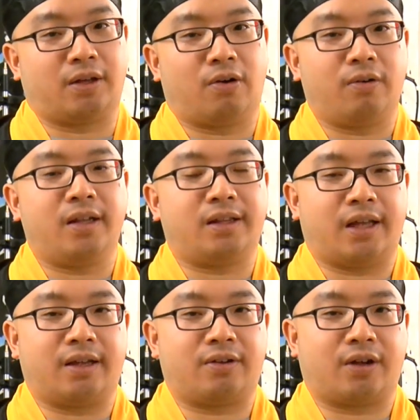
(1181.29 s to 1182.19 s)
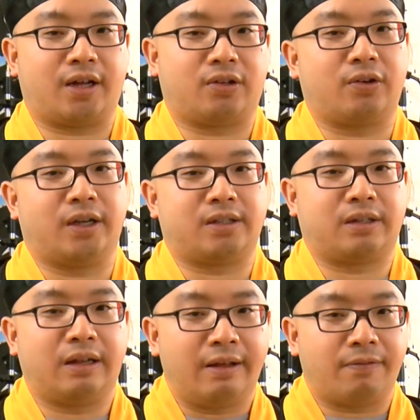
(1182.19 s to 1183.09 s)
the only thing you can do is
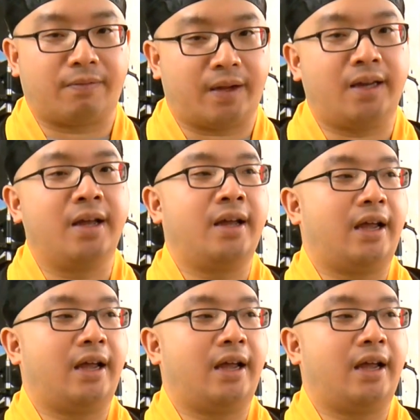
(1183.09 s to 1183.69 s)
live with it